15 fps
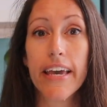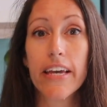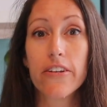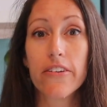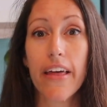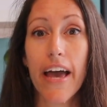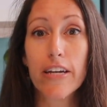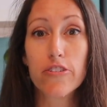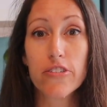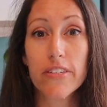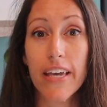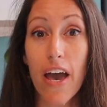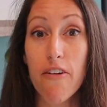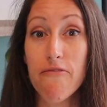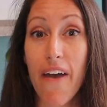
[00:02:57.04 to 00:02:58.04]
It'll
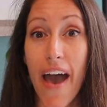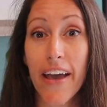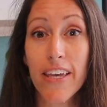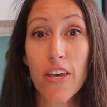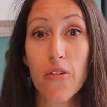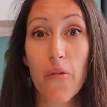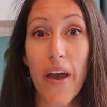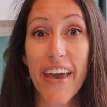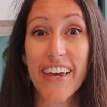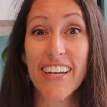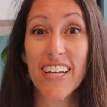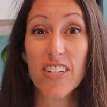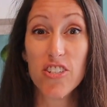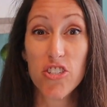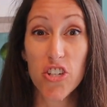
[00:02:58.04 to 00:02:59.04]
actually
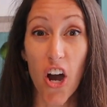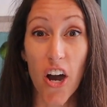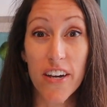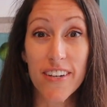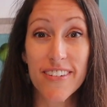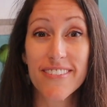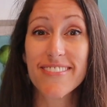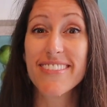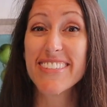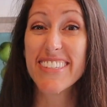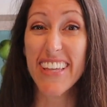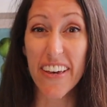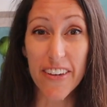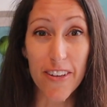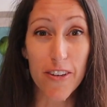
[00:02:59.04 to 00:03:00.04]
evacuate junk,
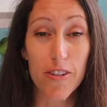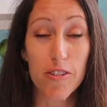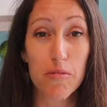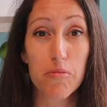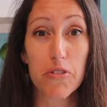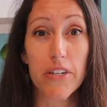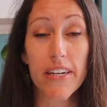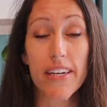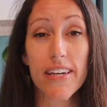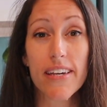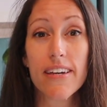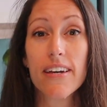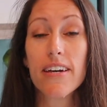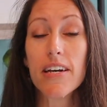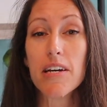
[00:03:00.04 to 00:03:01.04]
cellular
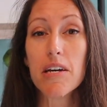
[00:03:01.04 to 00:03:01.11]
debris,